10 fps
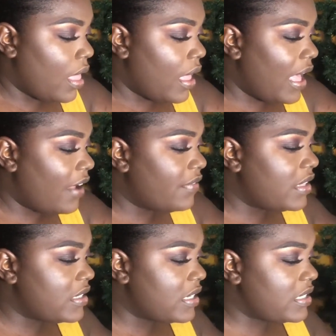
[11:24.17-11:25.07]
I have
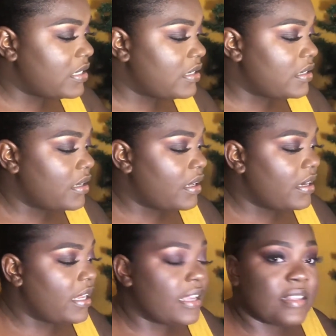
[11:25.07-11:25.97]
these little
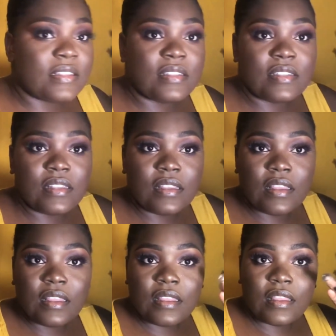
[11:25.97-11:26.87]
NYX
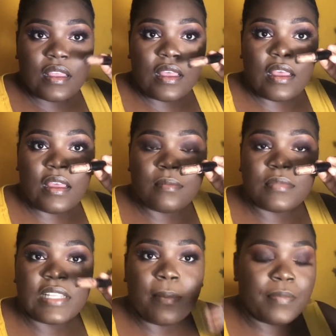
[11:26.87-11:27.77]

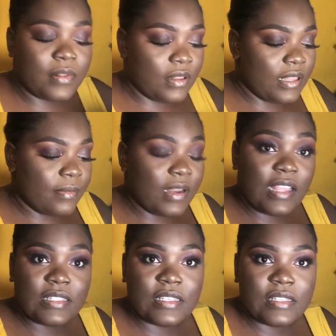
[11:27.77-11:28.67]
sample lip
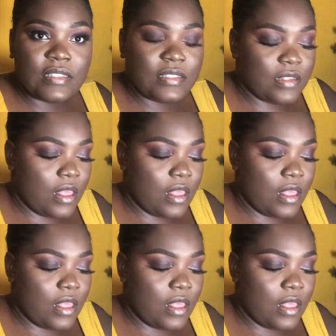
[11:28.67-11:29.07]
glosses